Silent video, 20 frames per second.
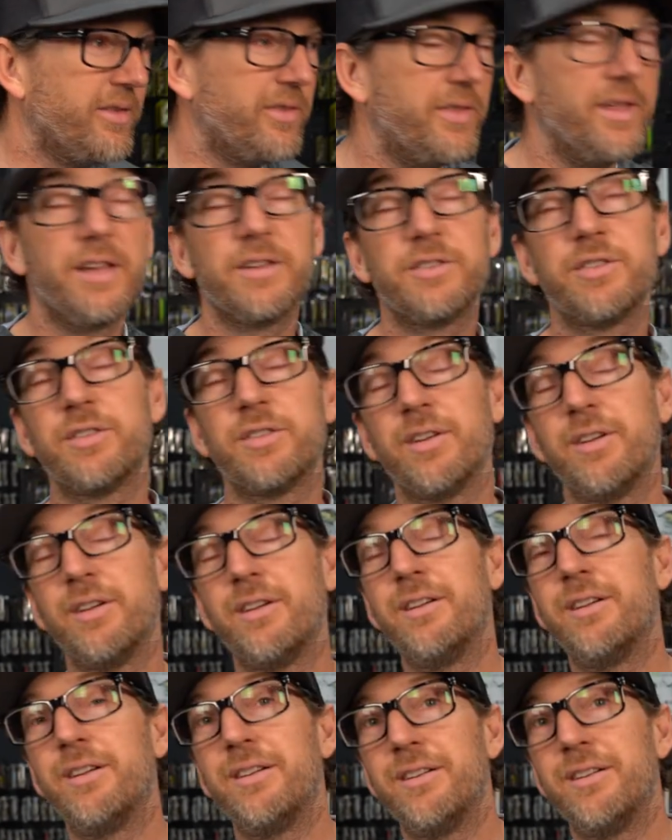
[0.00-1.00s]
this,
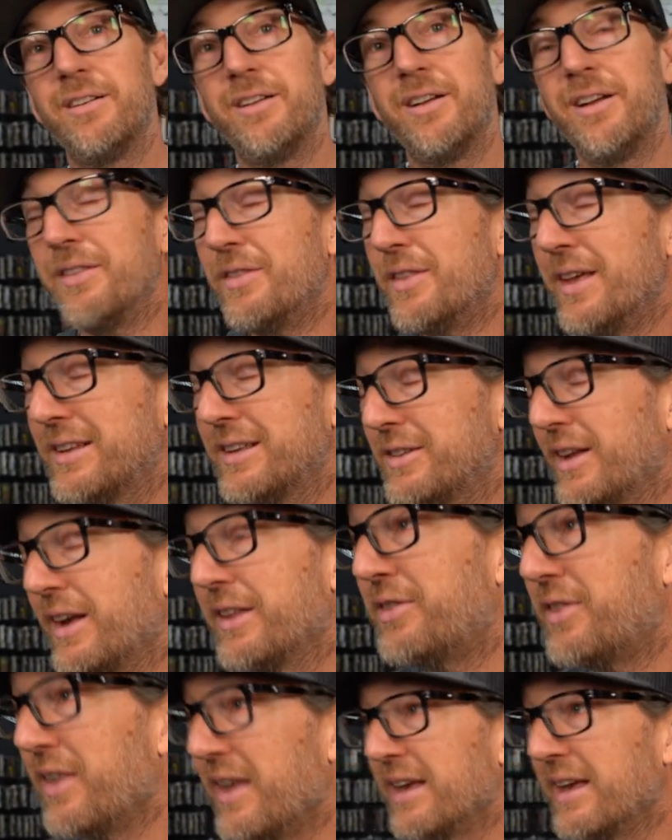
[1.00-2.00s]
this I
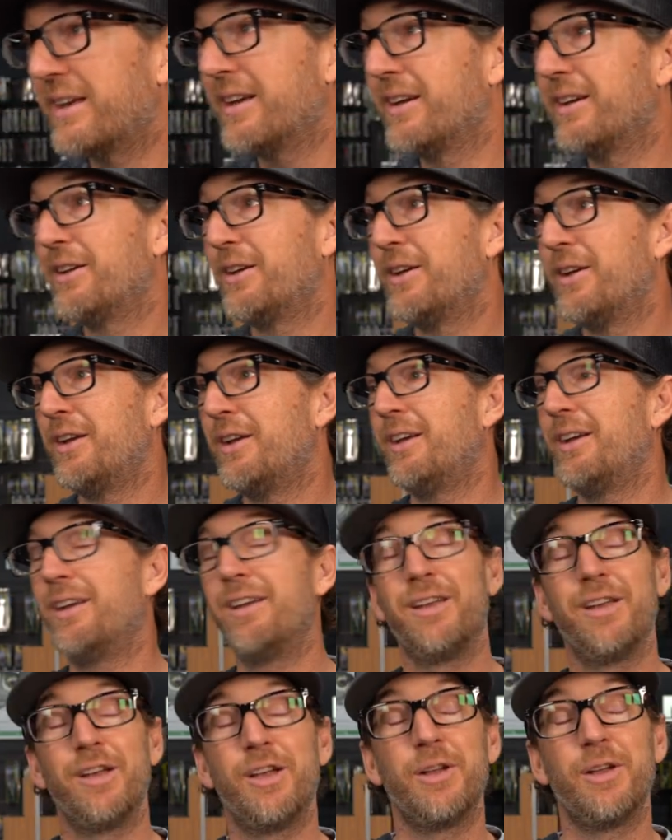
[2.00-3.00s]
think,
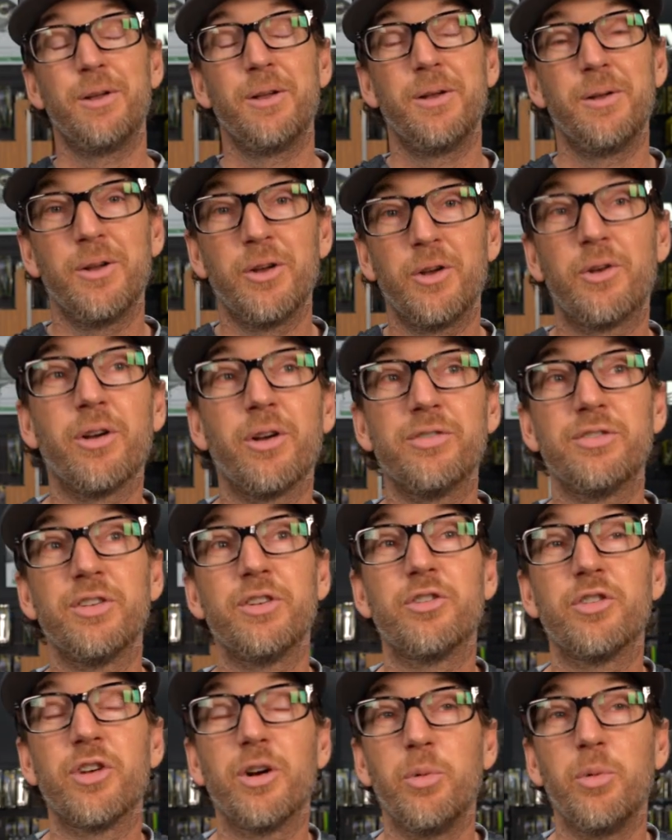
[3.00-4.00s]
Griff's
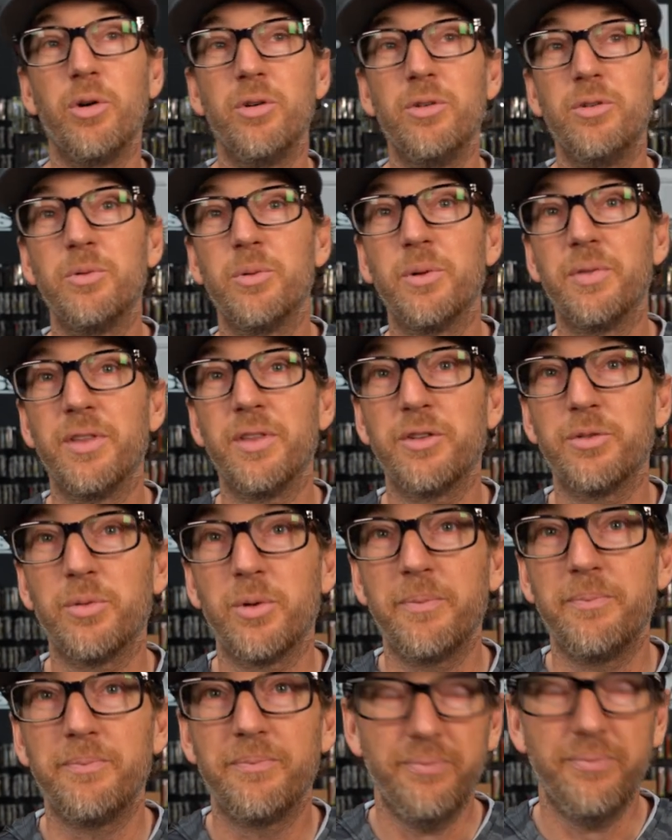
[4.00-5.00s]
in trouble with this
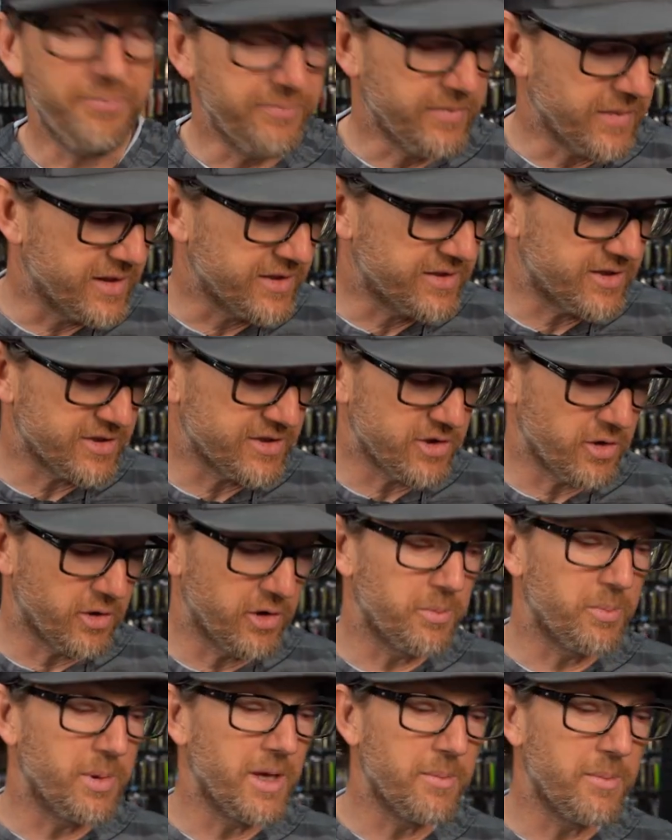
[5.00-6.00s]
one. This is
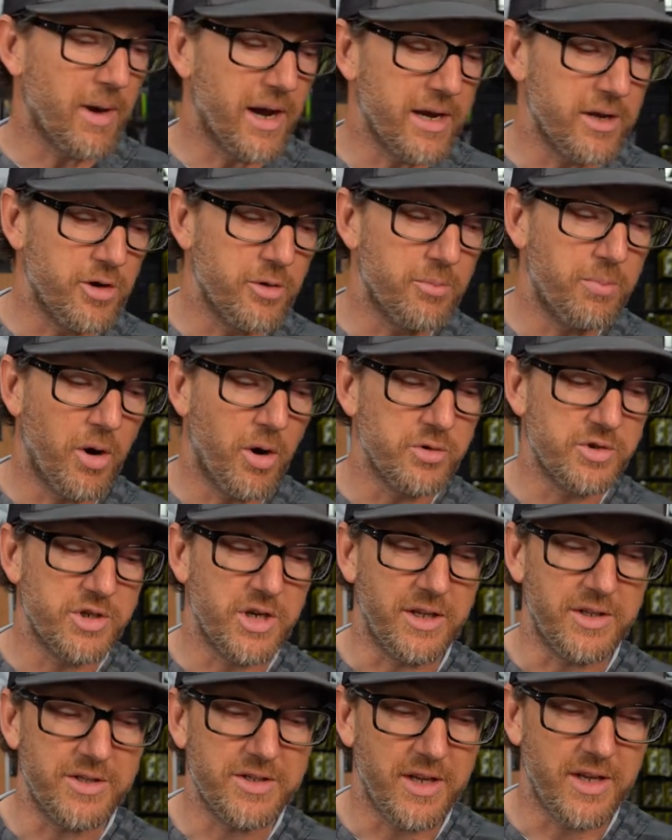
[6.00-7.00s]
going to be my new
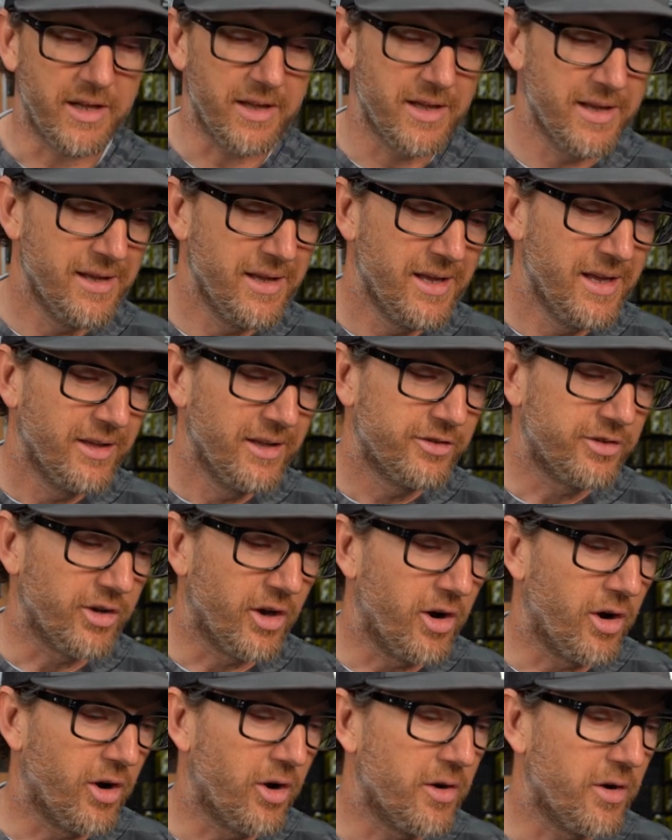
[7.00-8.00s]
poaching stick.
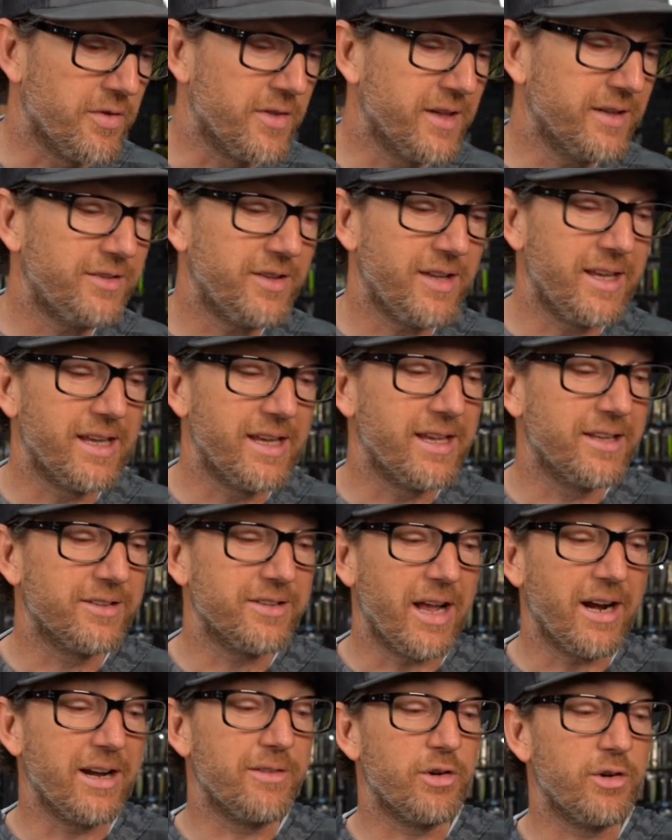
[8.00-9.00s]
So this is,
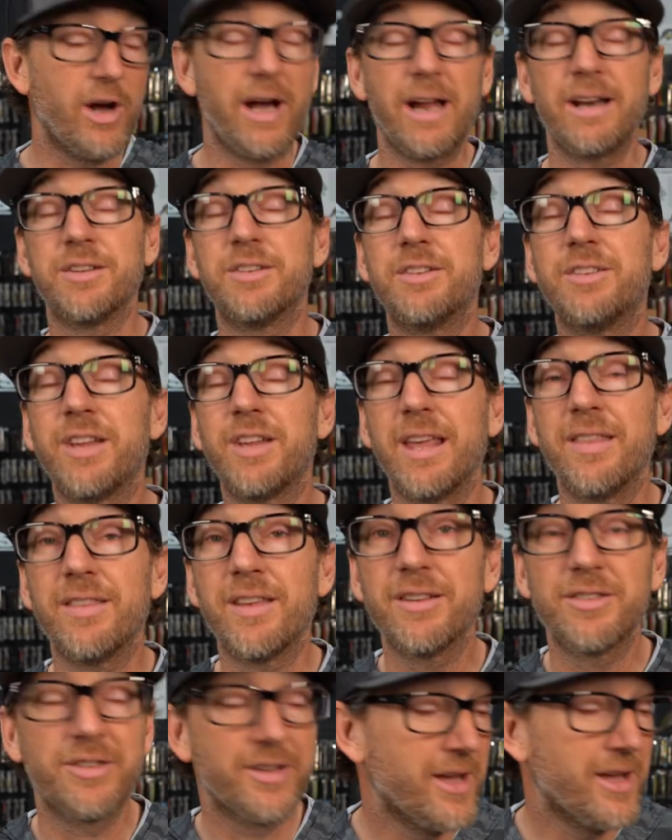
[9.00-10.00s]
I don't even know how to say
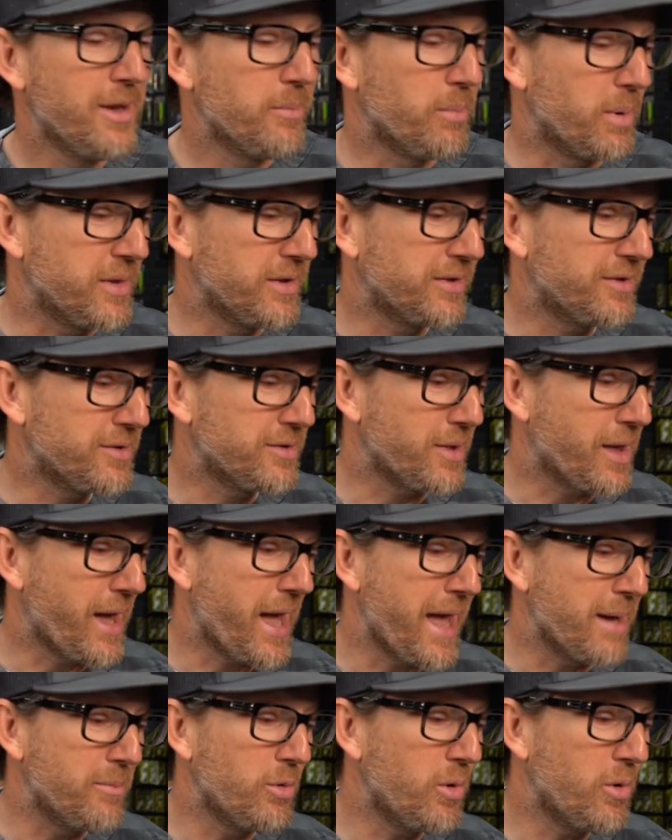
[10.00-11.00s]
this, but this is the
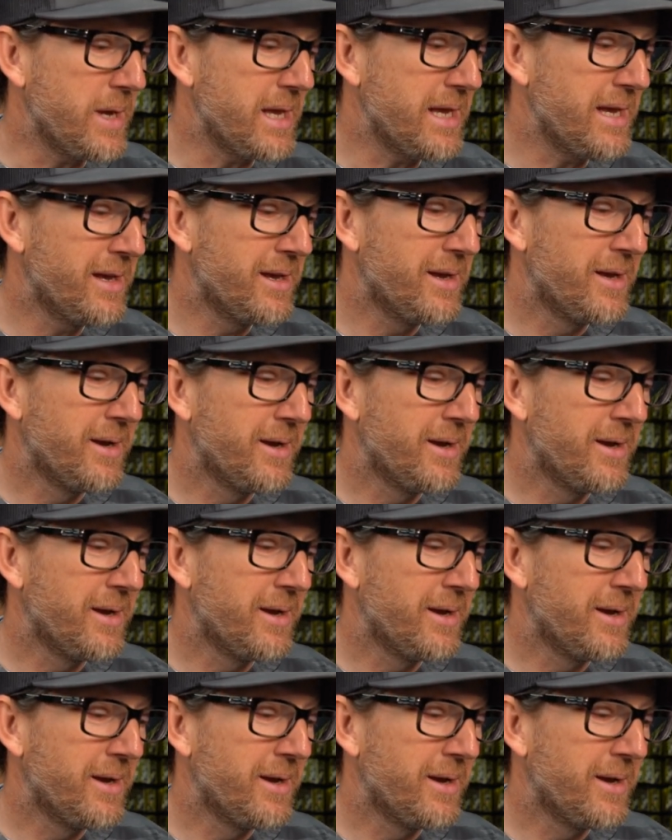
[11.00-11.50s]
Hemui